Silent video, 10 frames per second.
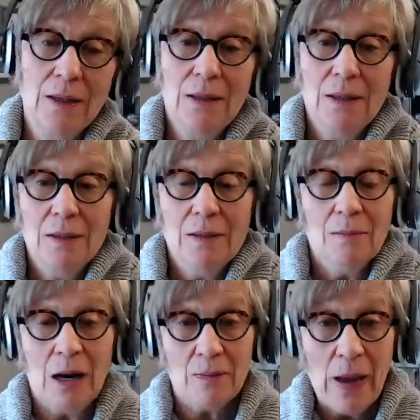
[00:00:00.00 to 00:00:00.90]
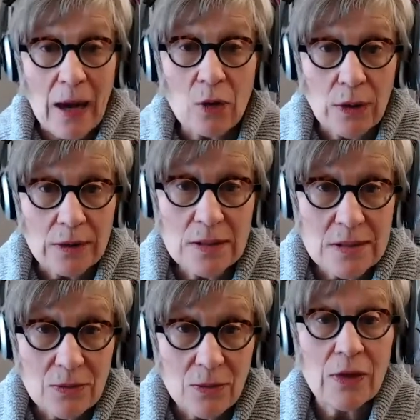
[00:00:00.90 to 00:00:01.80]
my parents or
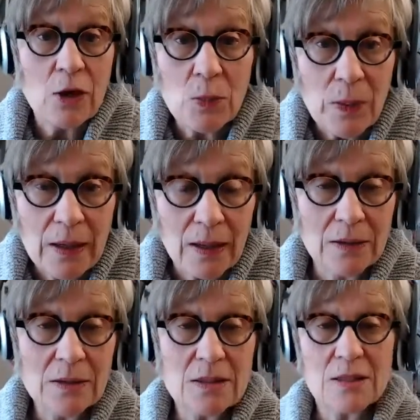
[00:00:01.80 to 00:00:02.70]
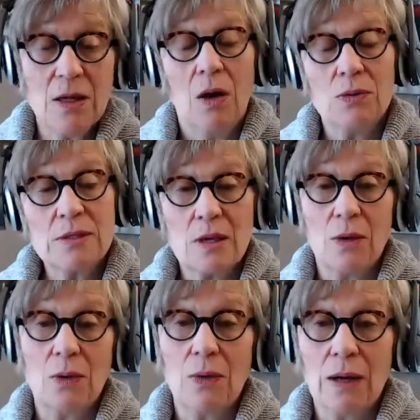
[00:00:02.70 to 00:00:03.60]
their parents, So,
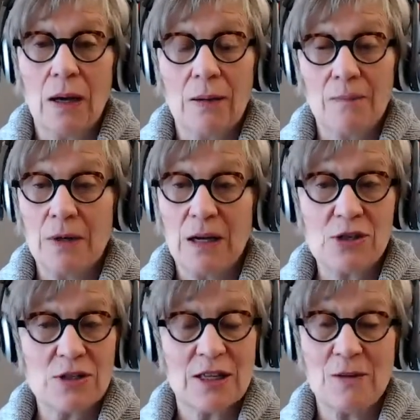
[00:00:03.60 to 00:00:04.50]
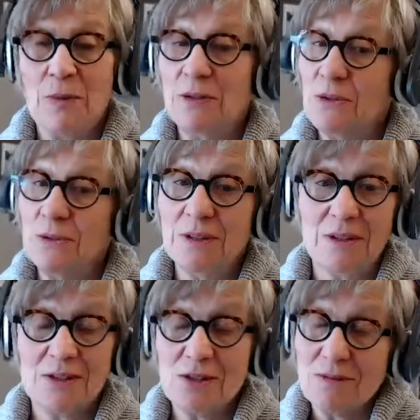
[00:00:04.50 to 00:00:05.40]
but I just keep on doing it.
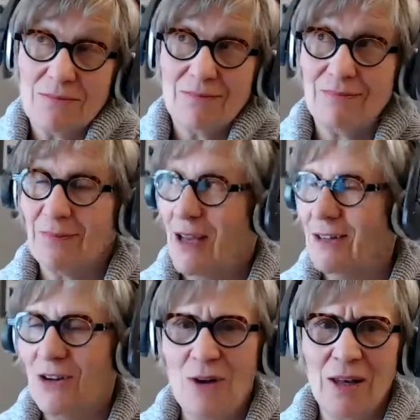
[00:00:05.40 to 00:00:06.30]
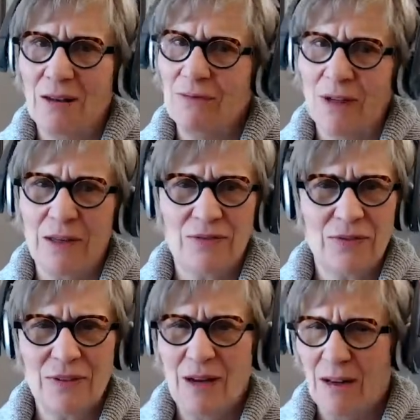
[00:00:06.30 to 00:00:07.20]
I don't know. I love life.
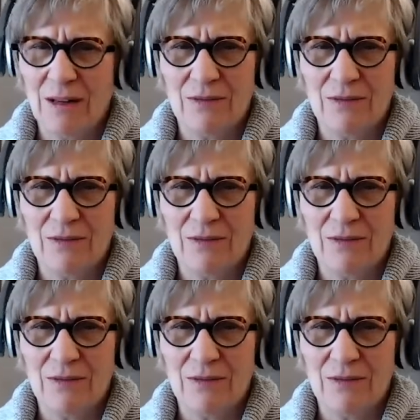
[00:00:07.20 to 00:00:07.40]
I love life.